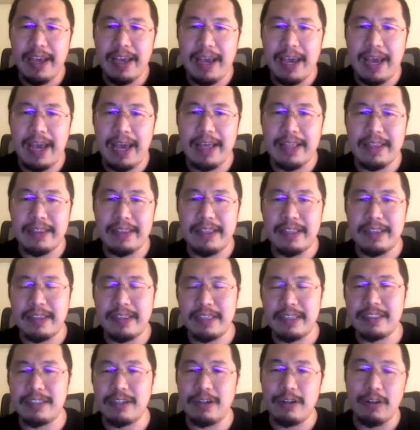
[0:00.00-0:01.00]
And
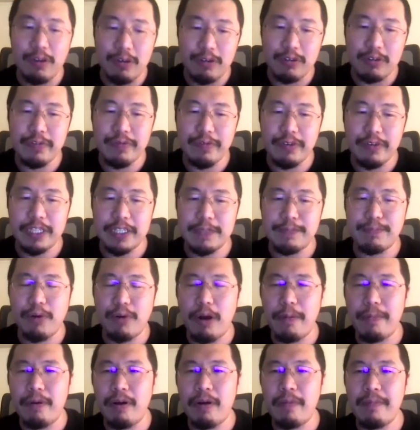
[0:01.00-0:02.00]
the solution for this
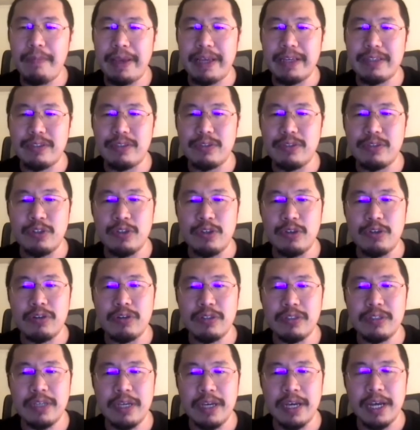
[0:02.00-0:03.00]
problem is to
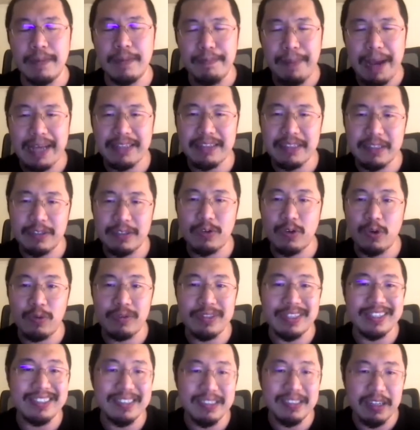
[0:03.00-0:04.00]
use a pattern
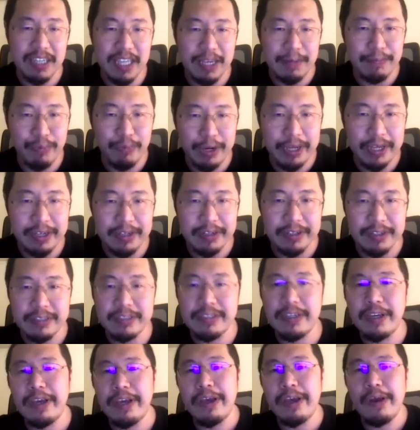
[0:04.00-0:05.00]
called the circuit
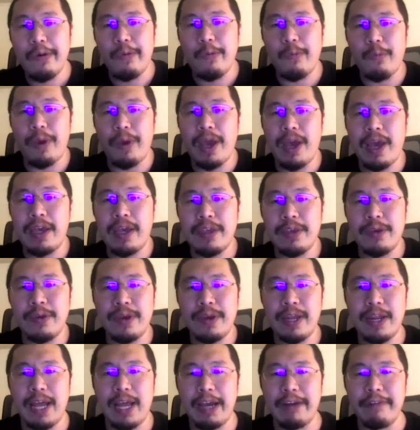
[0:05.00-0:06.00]
breakers, where you
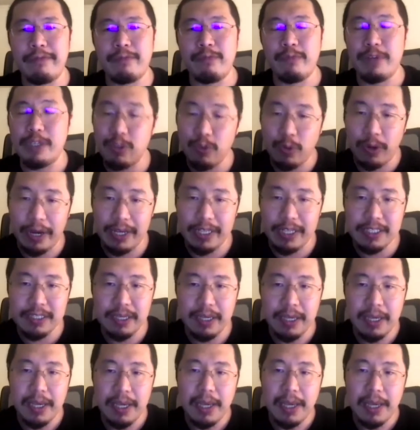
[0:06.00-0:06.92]
can have retries,